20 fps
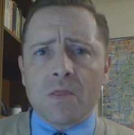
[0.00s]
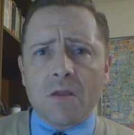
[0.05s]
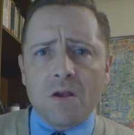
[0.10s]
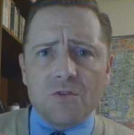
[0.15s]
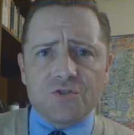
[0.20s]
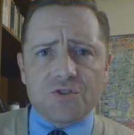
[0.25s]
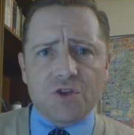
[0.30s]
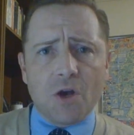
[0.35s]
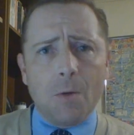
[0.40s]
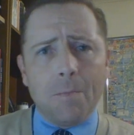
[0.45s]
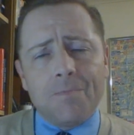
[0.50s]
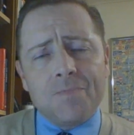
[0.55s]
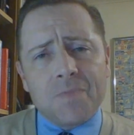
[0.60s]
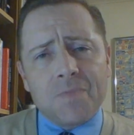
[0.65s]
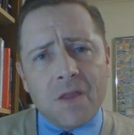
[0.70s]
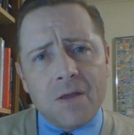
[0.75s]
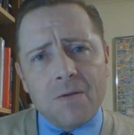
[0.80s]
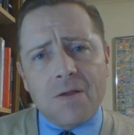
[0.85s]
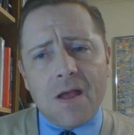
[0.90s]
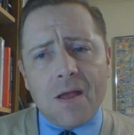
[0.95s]
So,
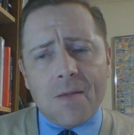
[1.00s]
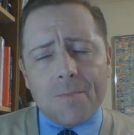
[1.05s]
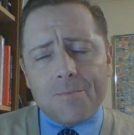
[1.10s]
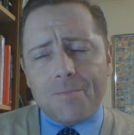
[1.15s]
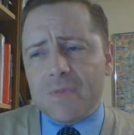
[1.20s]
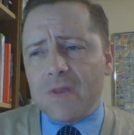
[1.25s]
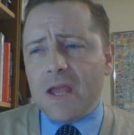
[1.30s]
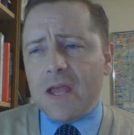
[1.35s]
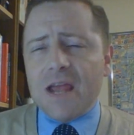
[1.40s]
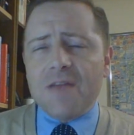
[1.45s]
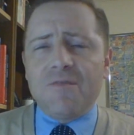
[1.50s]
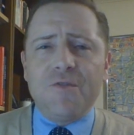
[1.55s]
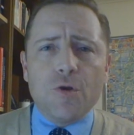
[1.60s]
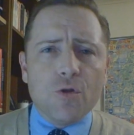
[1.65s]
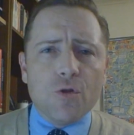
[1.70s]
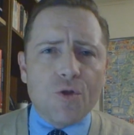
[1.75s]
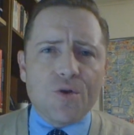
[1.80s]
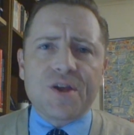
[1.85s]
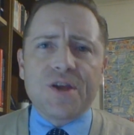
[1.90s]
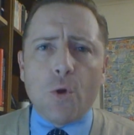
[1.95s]
if you
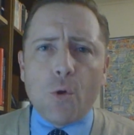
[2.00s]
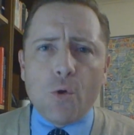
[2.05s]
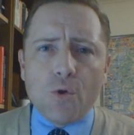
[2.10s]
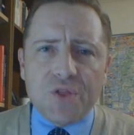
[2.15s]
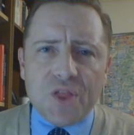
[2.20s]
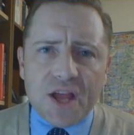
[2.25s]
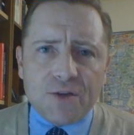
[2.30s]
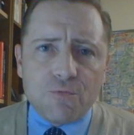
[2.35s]
look at old like